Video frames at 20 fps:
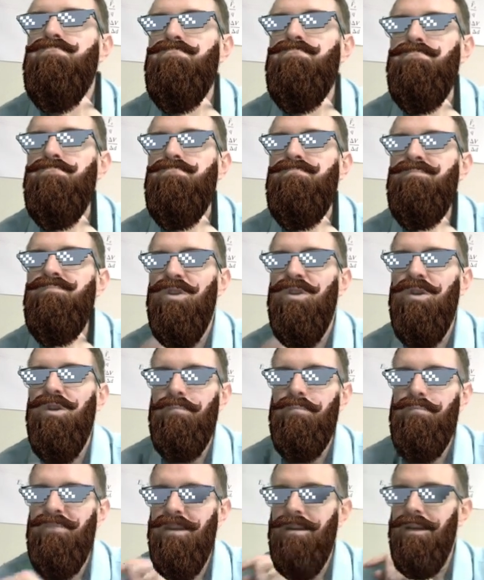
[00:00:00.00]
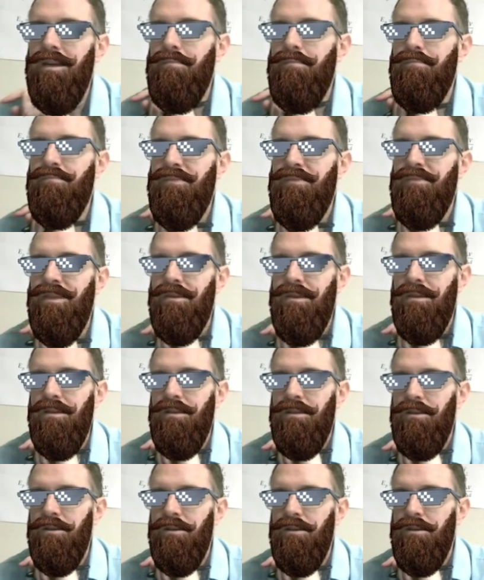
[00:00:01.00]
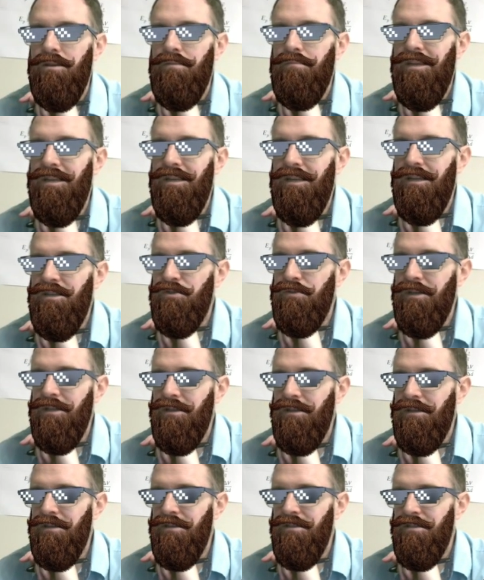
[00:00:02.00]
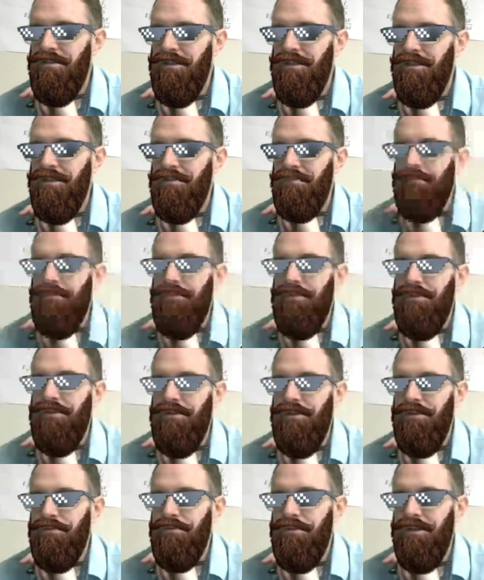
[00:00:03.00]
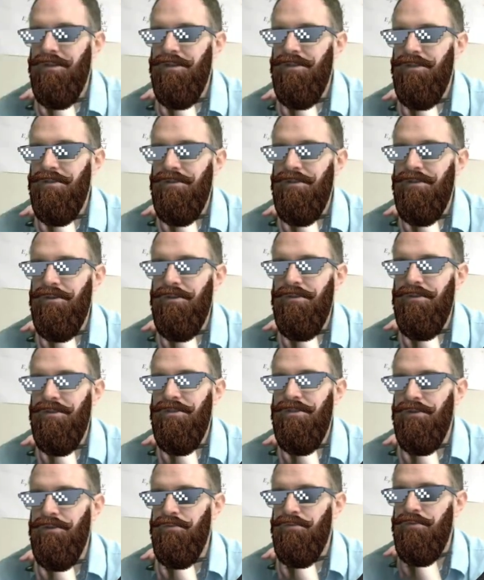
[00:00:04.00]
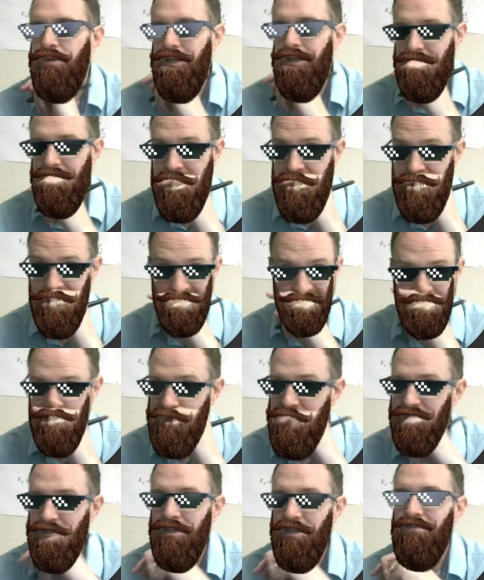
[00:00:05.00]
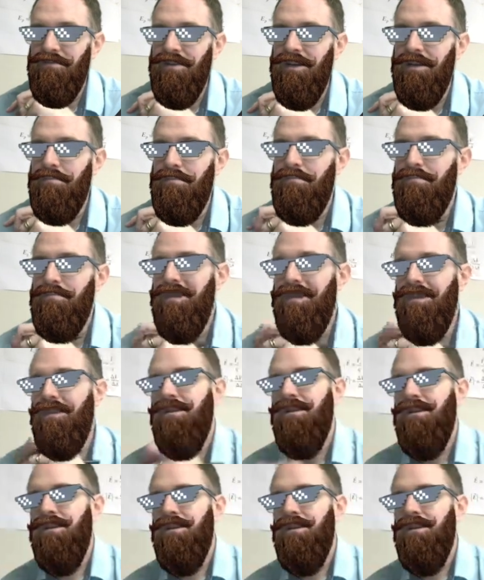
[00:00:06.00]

Cool. All right. Magnetic strength to contain. So this one here is going to go in this little radius here. We're trying to find B.